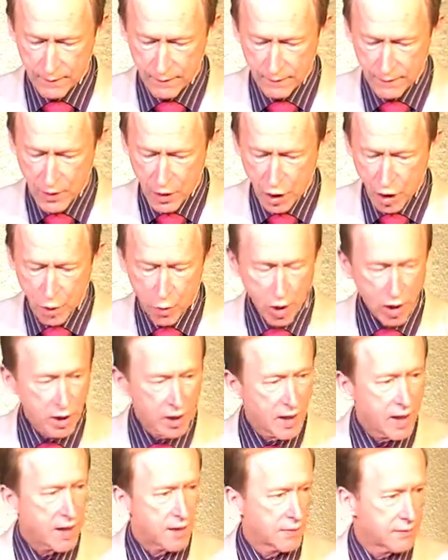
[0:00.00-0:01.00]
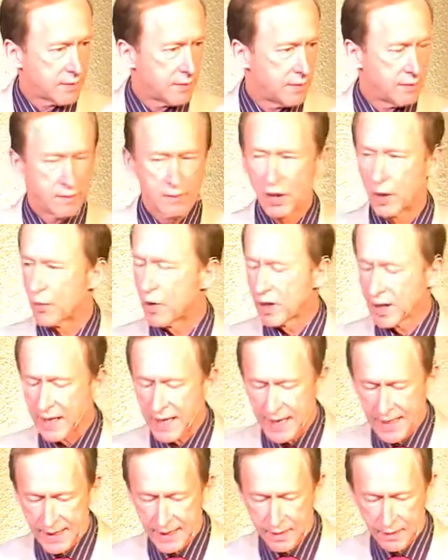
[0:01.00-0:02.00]
You are love. You are
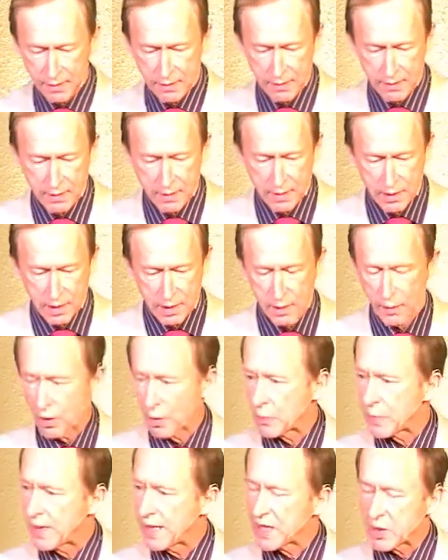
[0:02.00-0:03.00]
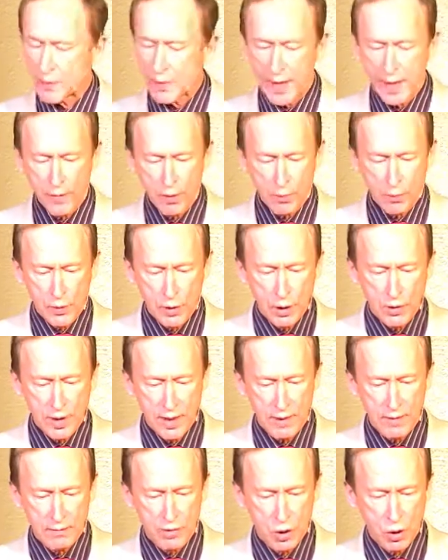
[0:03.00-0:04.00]
light. You are peace, power, beauty,
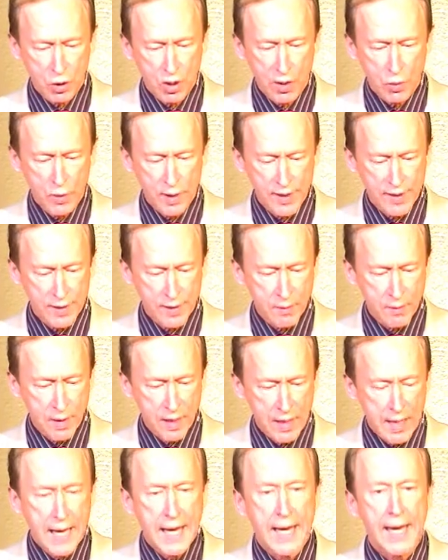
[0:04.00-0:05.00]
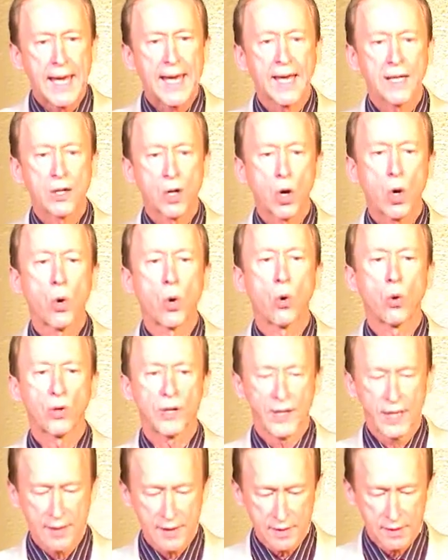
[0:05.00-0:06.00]
joy, wisdom, and
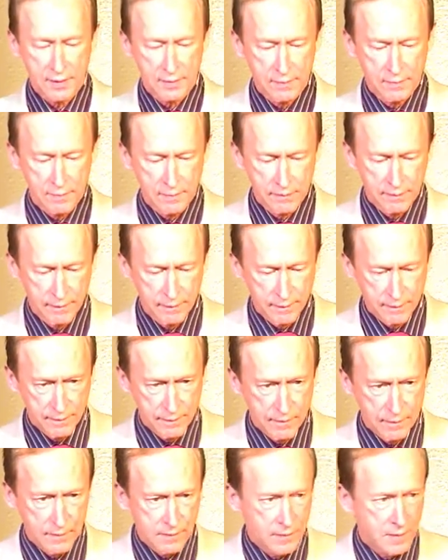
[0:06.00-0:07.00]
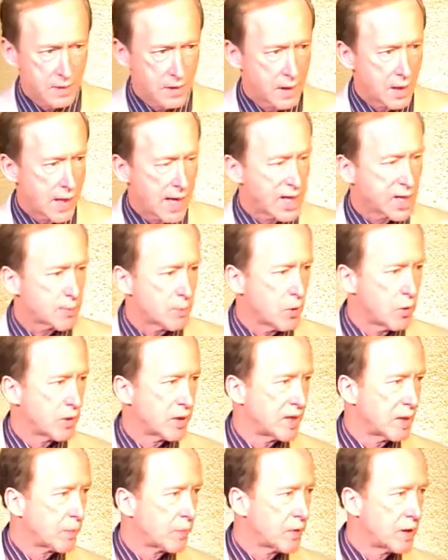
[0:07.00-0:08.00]
wholeness. I spoke in a
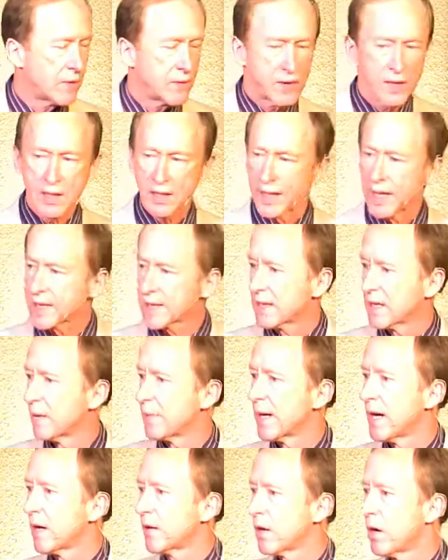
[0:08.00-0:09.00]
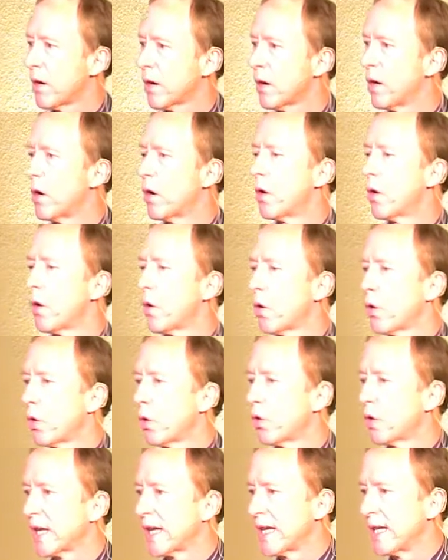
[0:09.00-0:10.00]
previous lesson about our
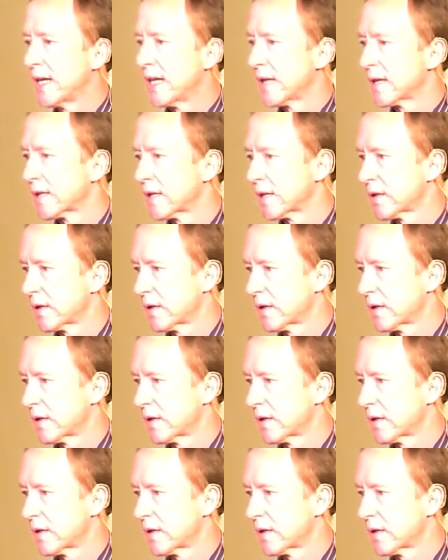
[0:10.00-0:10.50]
holiness,